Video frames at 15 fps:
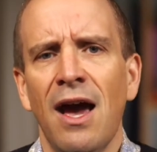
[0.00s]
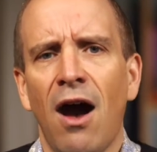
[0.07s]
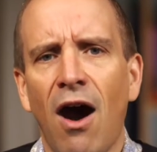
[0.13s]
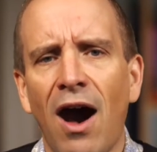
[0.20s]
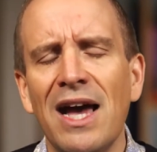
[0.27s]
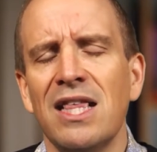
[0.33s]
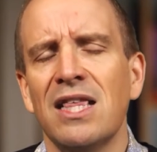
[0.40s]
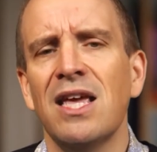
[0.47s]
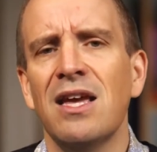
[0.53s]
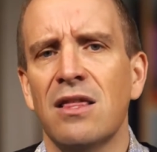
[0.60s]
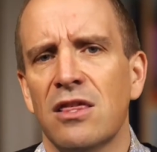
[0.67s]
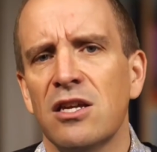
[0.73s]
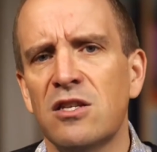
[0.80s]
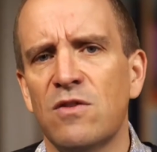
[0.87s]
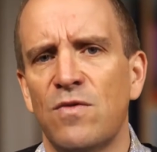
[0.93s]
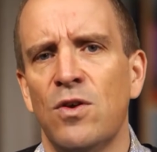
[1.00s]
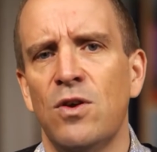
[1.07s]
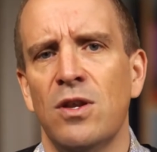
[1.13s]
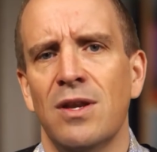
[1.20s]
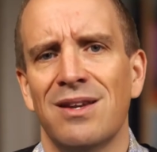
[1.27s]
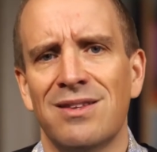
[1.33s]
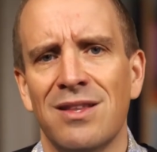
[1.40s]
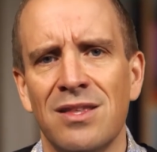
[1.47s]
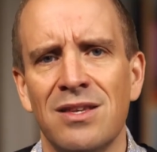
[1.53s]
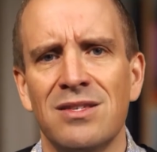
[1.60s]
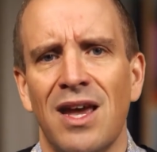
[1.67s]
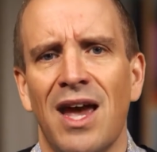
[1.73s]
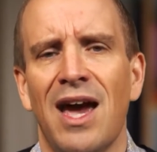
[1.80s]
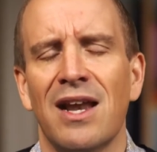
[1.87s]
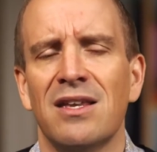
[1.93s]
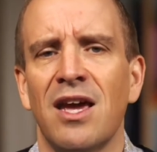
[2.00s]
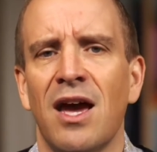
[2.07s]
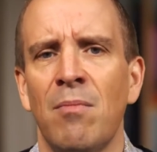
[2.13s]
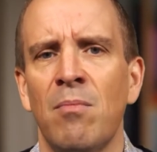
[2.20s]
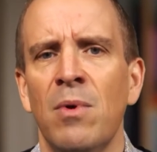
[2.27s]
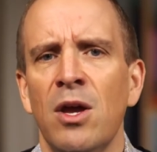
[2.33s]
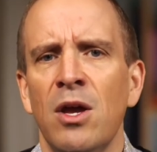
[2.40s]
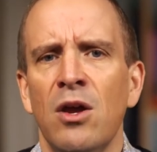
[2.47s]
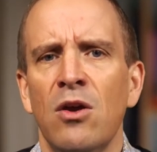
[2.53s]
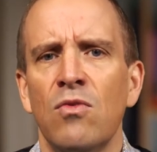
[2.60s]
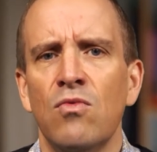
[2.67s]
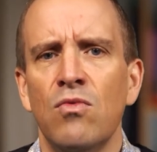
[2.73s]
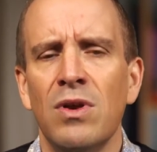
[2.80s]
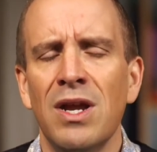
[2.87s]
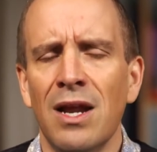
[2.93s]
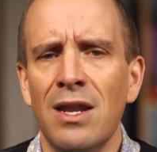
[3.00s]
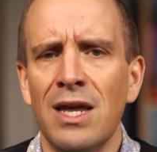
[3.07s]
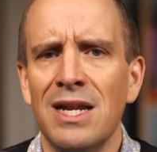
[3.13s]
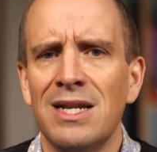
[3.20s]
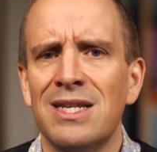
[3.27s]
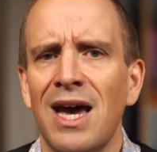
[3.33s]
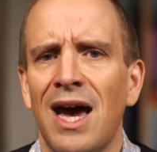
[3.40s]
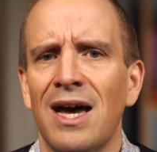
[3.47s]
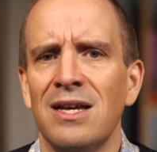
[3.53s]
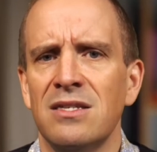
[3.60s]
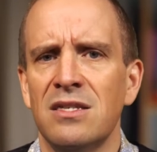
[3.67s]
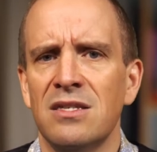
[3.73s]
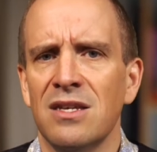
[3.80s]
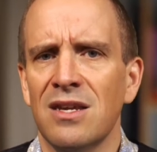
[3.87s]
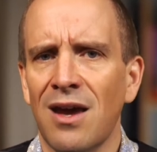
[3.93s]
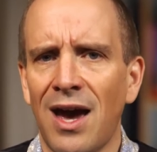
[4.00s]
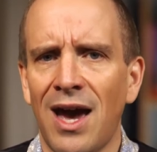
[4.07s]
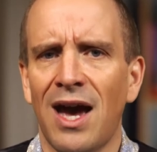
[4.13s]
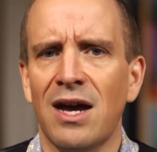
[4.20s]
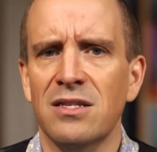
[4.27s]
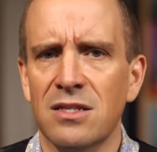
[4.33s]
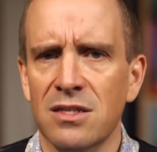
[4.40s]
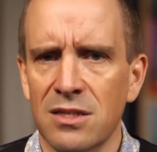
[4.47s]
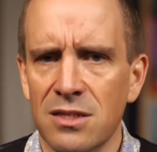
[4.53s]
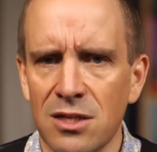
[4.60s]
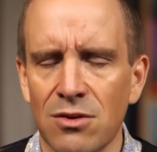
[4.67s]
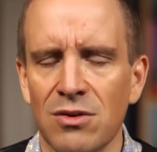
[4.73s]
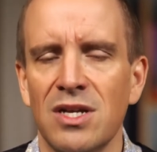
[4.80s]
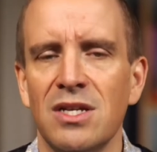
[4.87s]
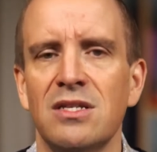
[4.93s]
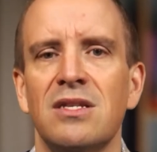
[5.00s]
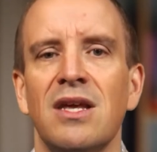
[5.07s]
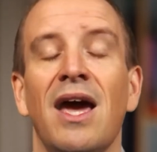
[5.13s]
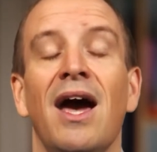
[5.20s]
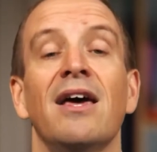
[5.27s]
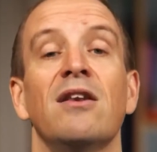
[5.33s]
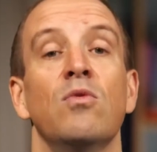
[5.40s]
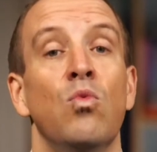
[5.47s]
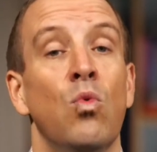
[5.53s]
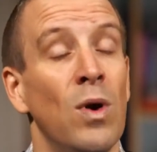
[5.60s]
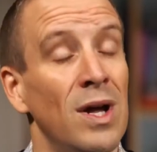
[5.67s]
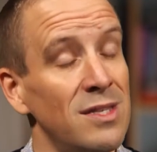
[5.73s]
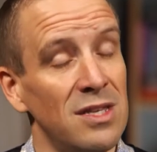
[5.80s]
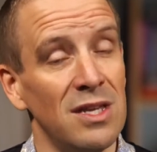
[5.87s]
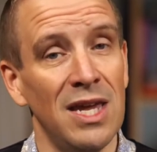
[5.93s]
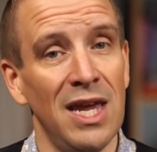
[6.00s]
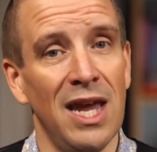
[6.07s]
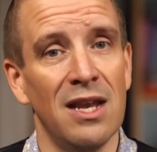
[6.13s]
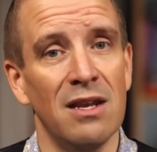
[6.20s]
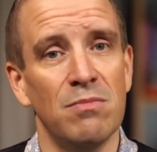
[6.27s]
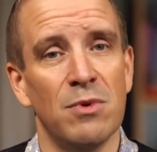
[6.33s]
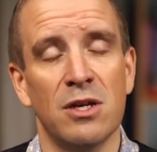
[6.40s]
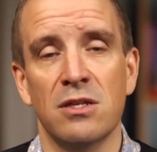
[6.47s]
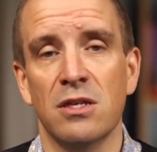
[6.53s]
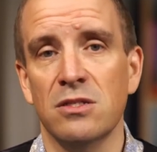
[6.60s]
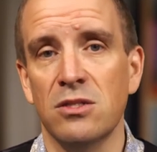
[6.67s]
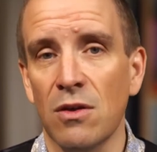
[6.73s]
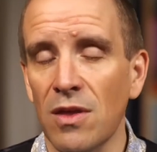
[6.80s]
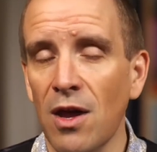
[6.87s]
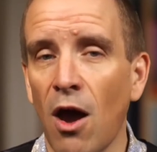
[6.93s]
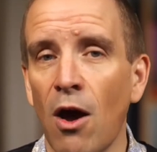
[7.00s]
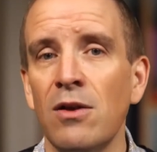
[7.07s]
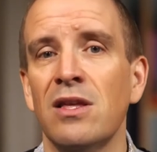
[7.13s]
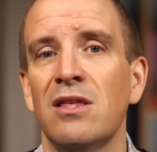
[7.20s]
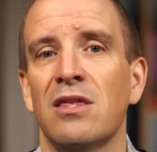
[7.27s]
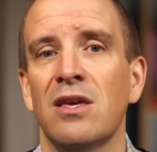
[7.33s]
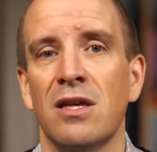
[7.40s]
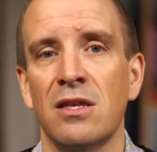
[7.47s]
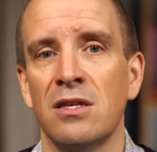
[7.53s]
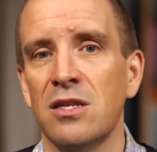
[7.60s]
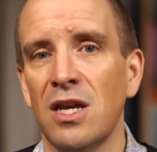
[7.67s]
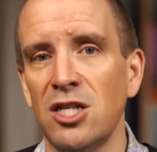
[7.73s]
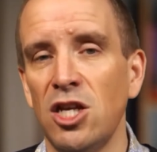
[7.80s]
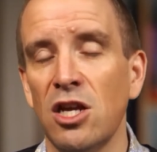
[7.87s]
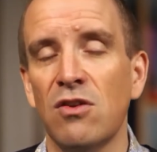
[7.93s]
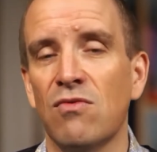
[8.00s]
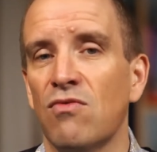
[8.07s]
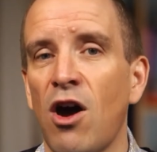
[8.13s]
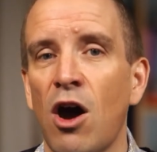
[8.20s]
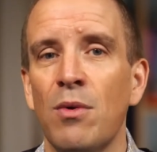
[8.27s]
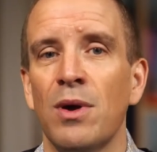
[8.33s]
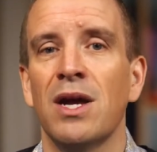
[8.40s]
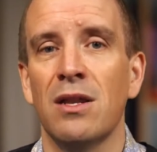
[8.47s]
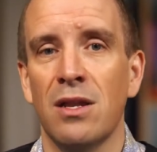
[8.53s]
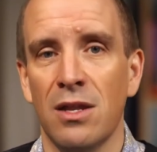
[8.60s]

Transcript: I think this verdict and this outcome really does cast serious doubt, once again, because it's not the only thing. There's actually a growing